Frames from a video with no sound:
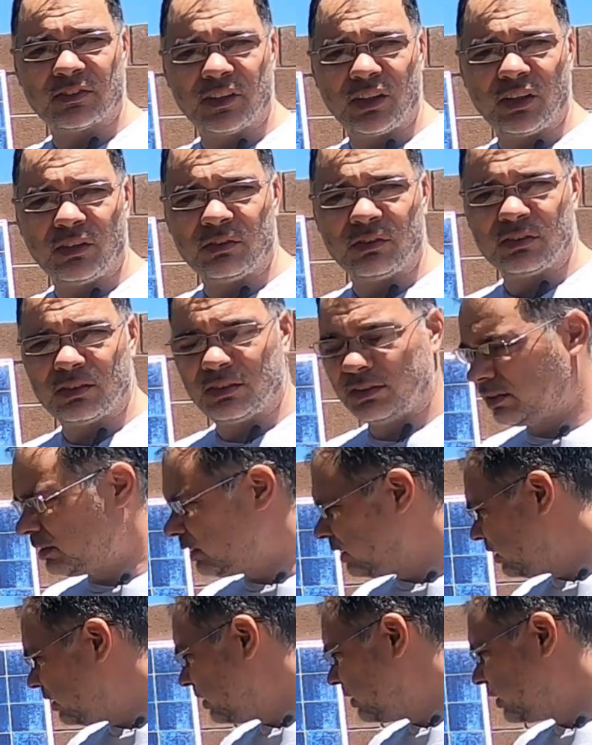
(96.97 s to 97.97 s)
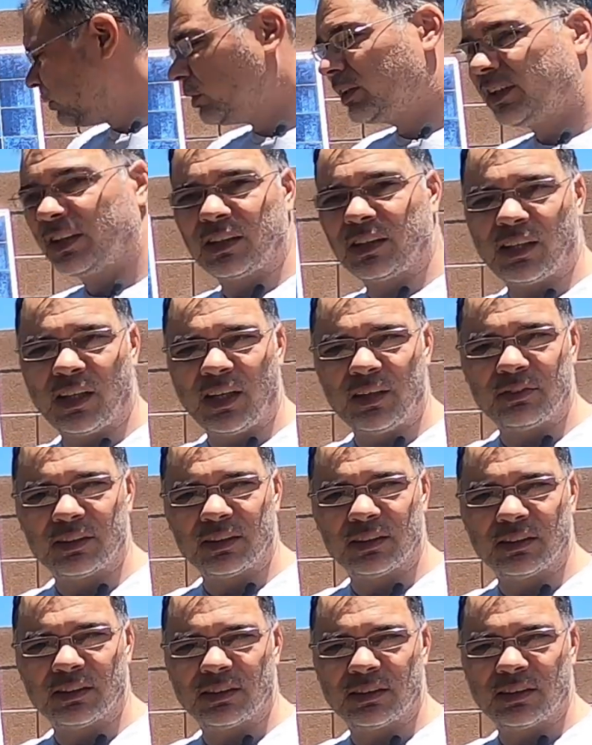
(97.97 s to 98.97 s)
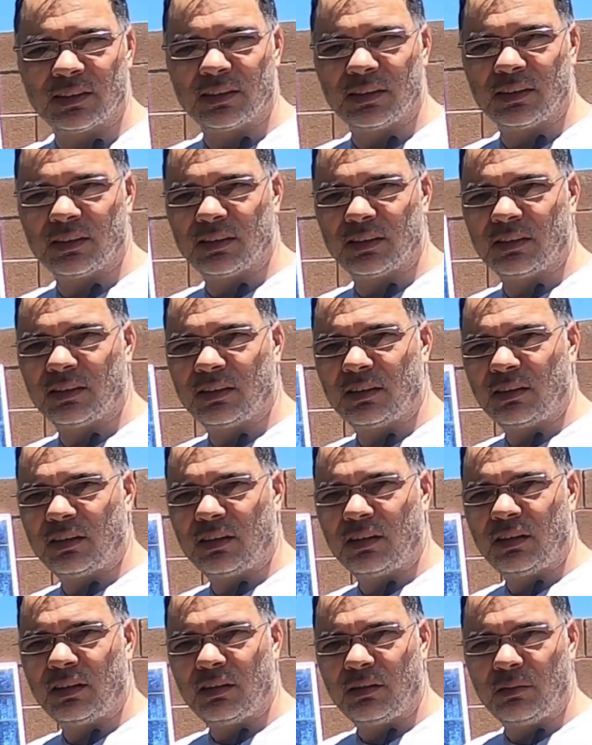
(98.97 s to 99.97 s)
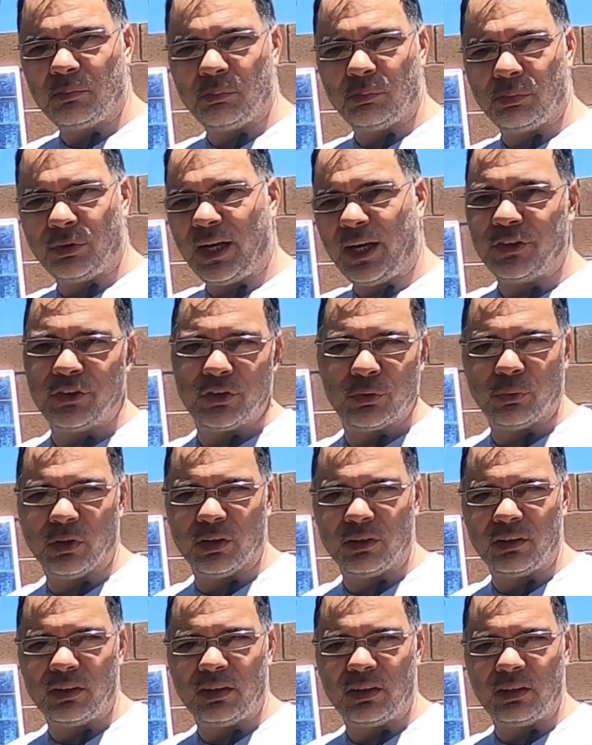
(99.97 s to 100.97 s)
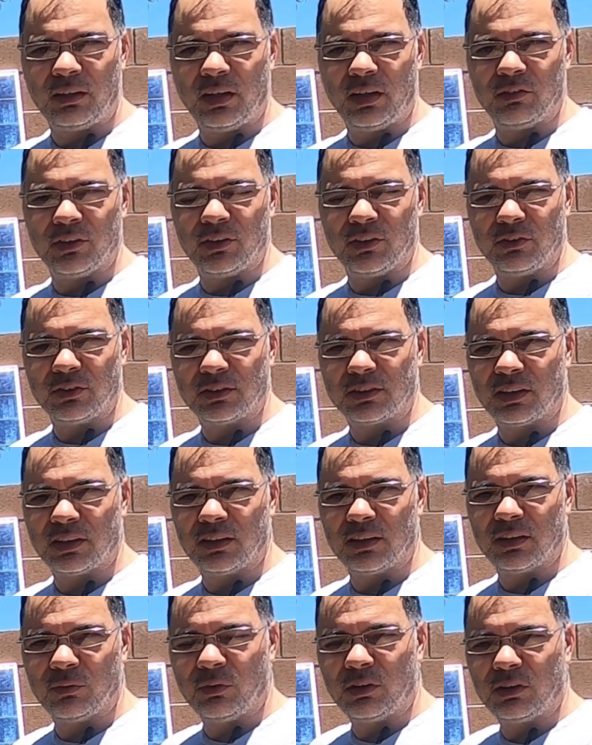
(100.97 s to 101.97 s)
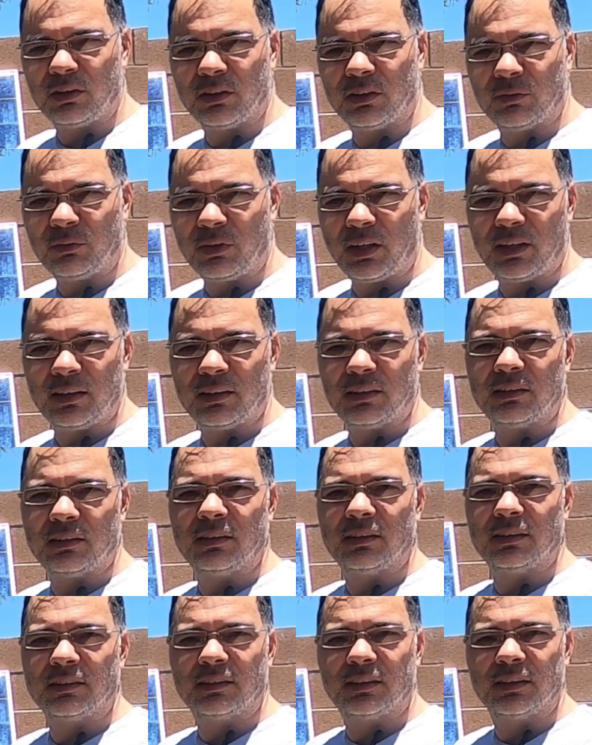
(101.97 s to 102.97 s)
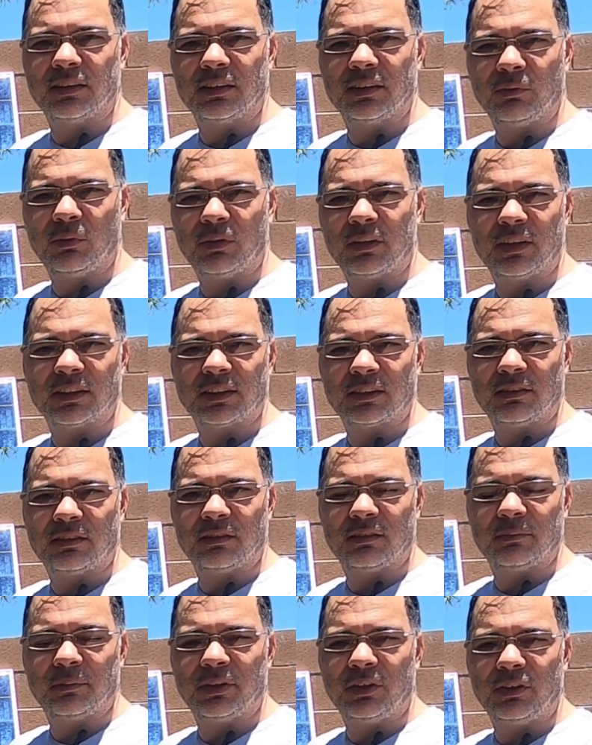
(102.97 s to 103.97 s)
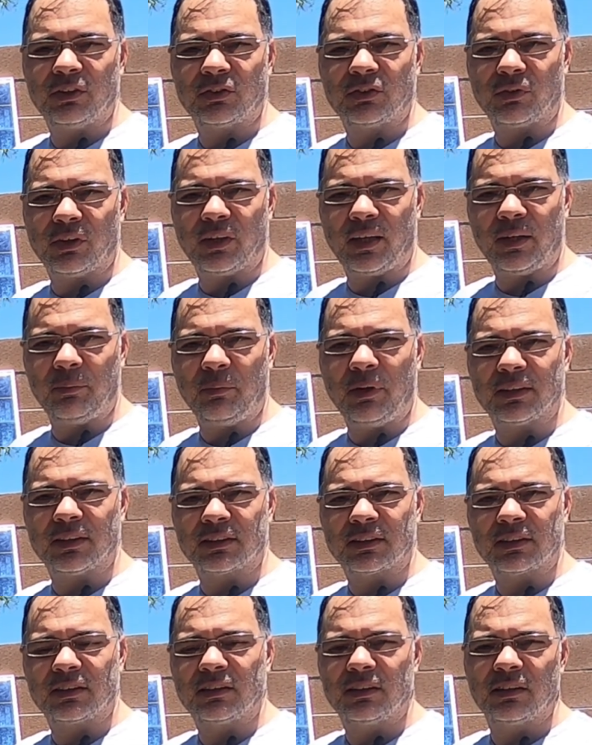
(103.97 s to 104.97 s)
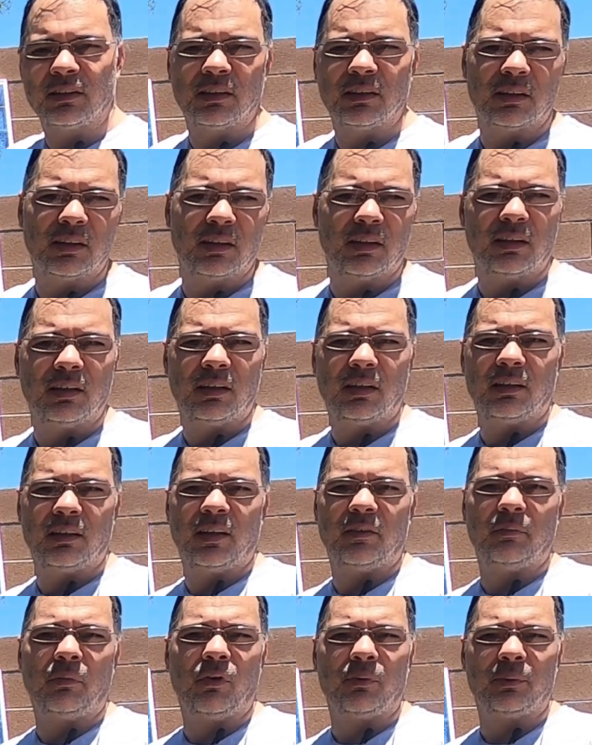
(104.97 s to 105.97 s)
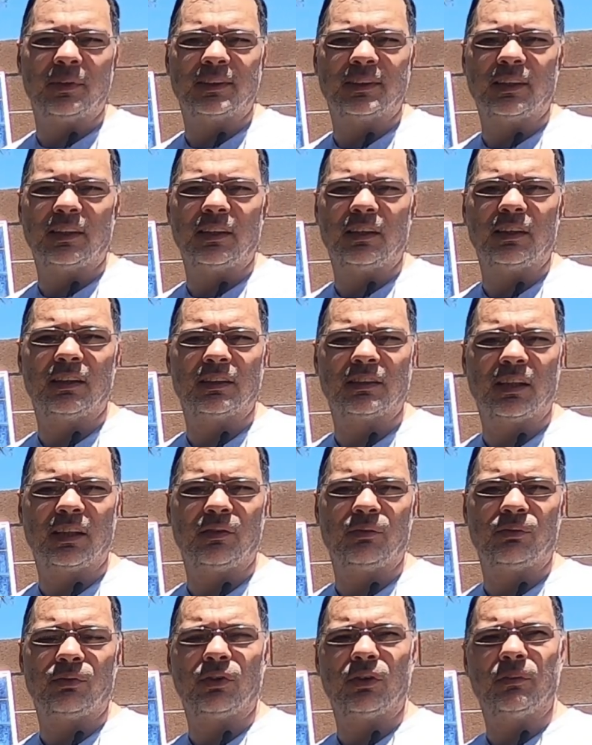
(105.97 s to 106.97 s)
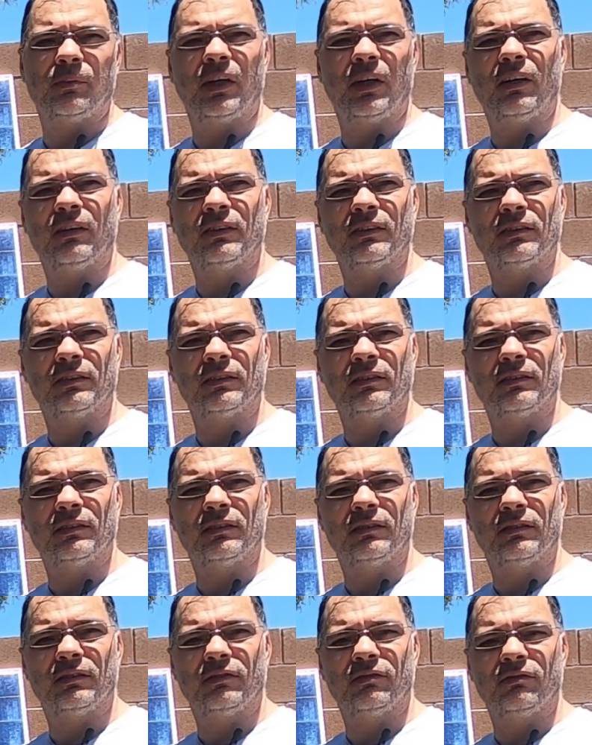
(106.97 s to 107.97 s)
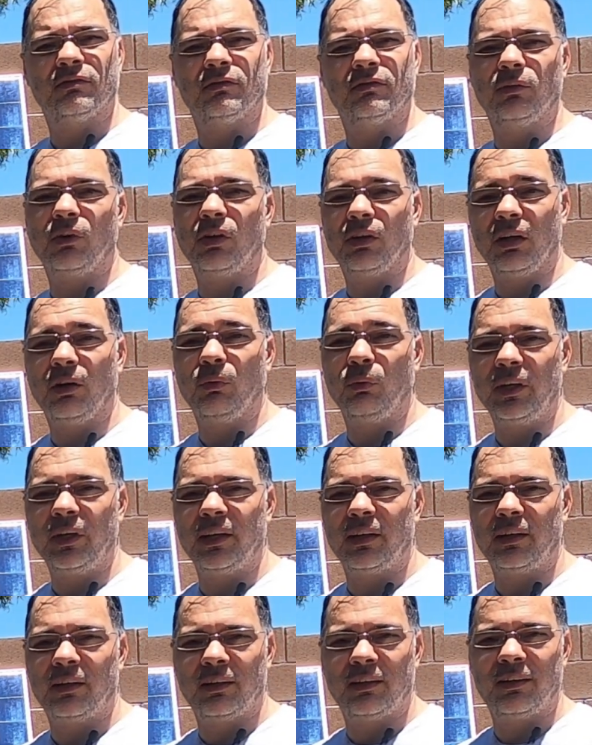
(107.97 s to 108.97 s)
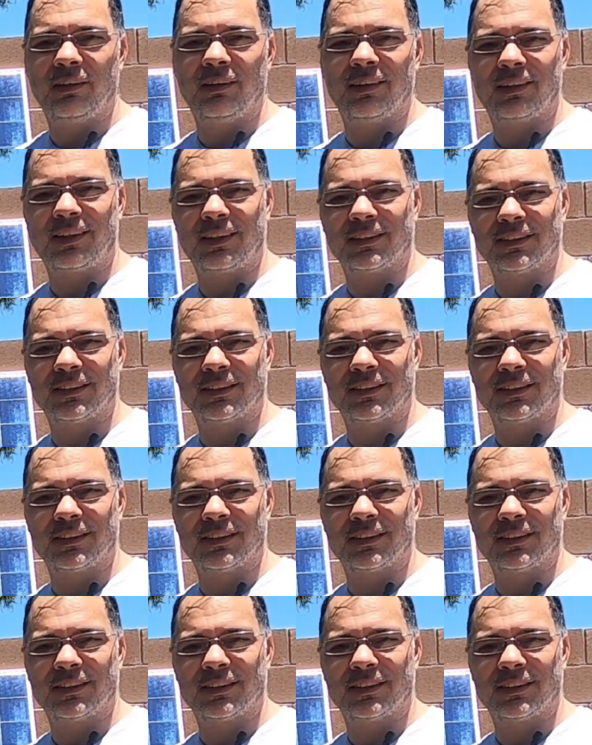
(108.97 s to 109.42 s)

video. Uh, the one on the left is the brand new one, never used, and the one on the right is the one that's been used for eight months. They've both been sitting in the sun for about, well, a week, because